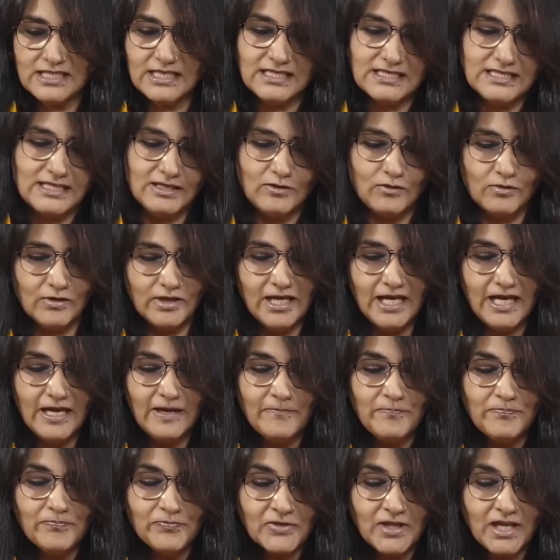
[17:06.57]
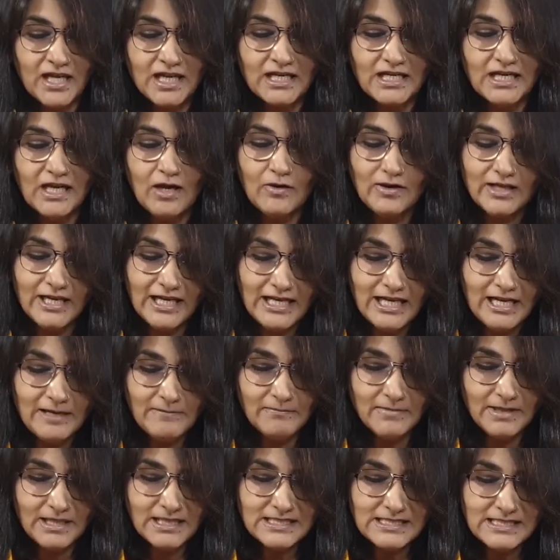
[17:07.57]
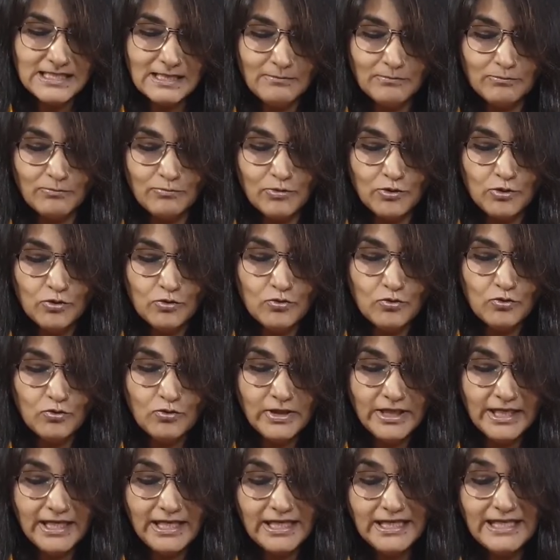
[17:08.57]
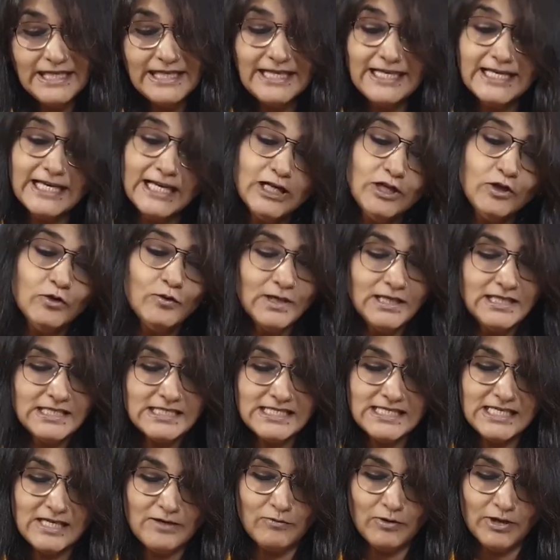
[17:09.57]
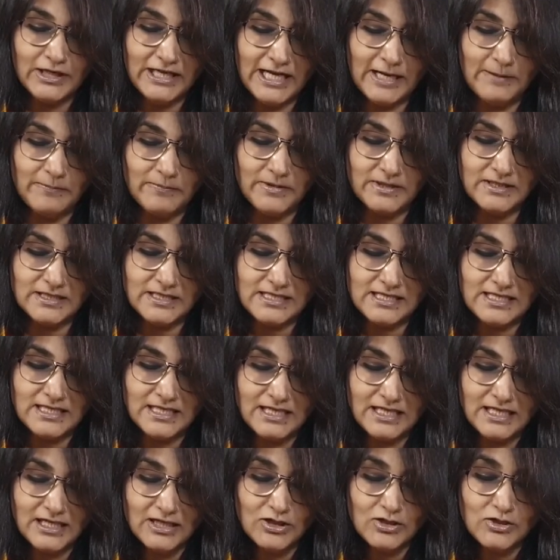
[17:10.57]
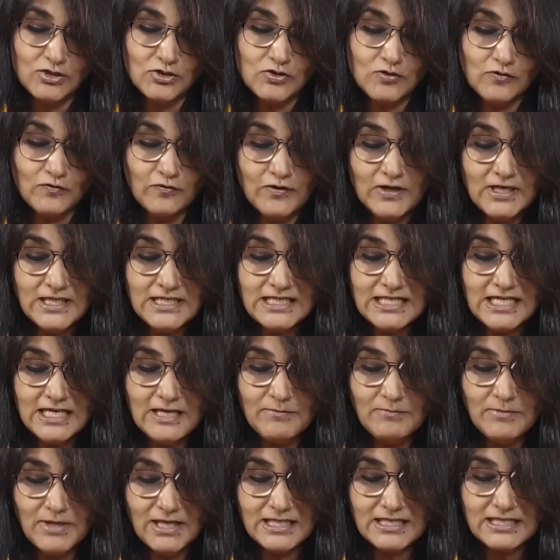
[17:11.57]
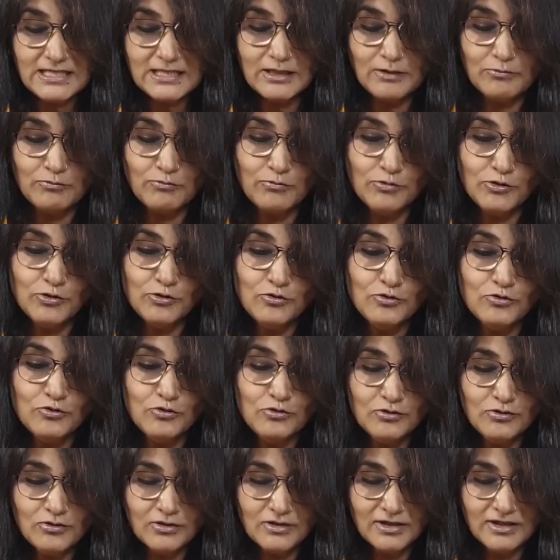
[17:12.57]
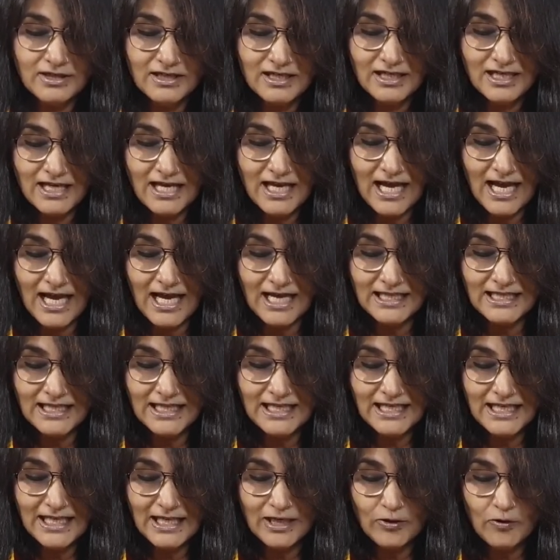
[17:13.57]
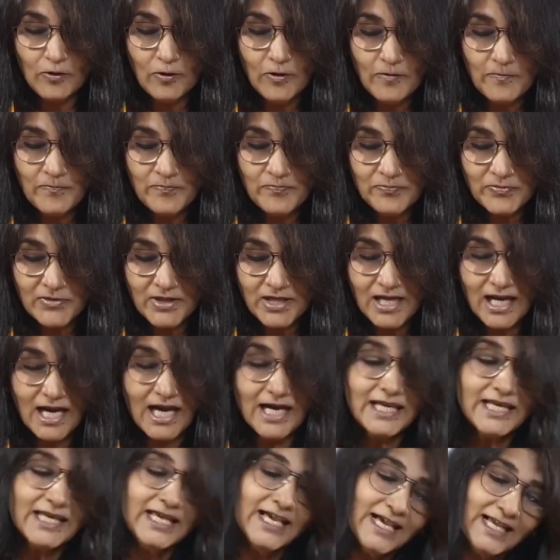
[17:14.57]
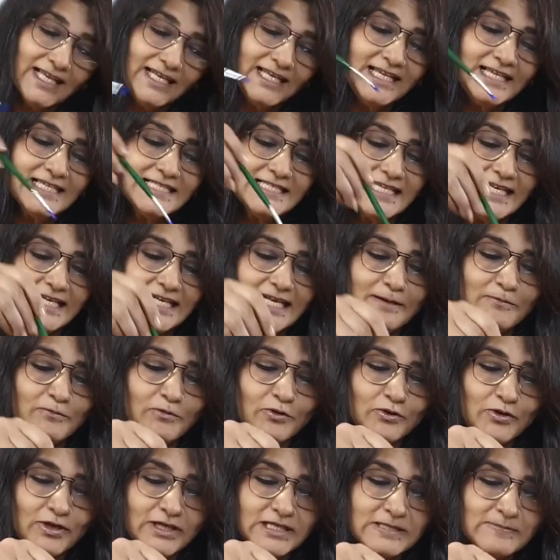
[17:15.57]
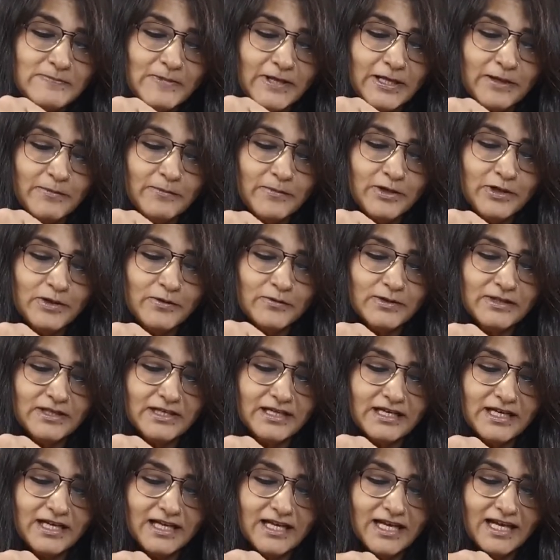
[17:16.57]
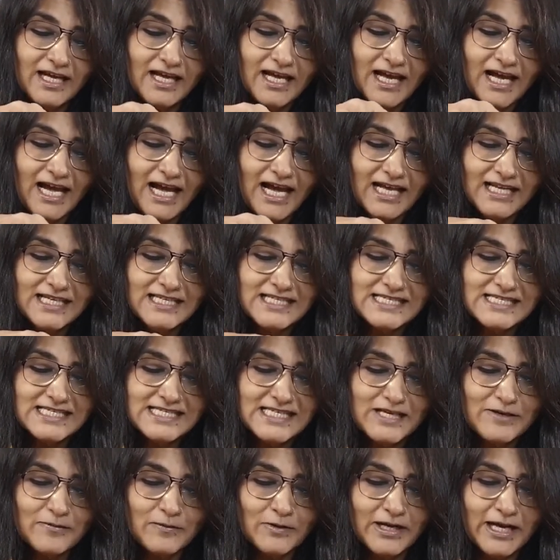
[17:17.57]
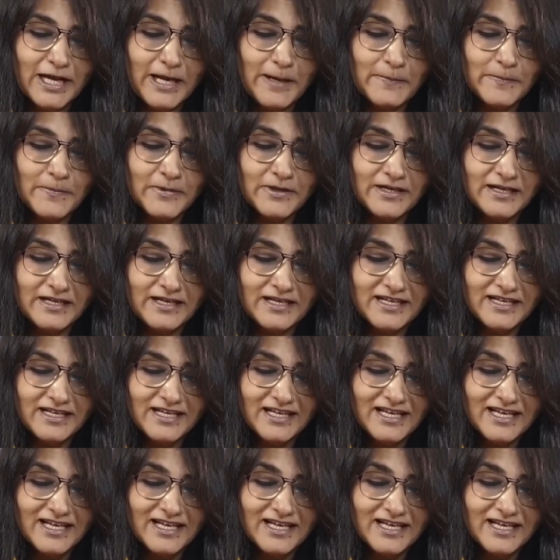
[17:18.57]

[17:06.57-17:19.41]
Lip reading: He said, okay, now can I mix some blue in yellow and see what happens? So first he mixed the blue and the yellow. Again he said, I'm going to experiment with it and see what happened.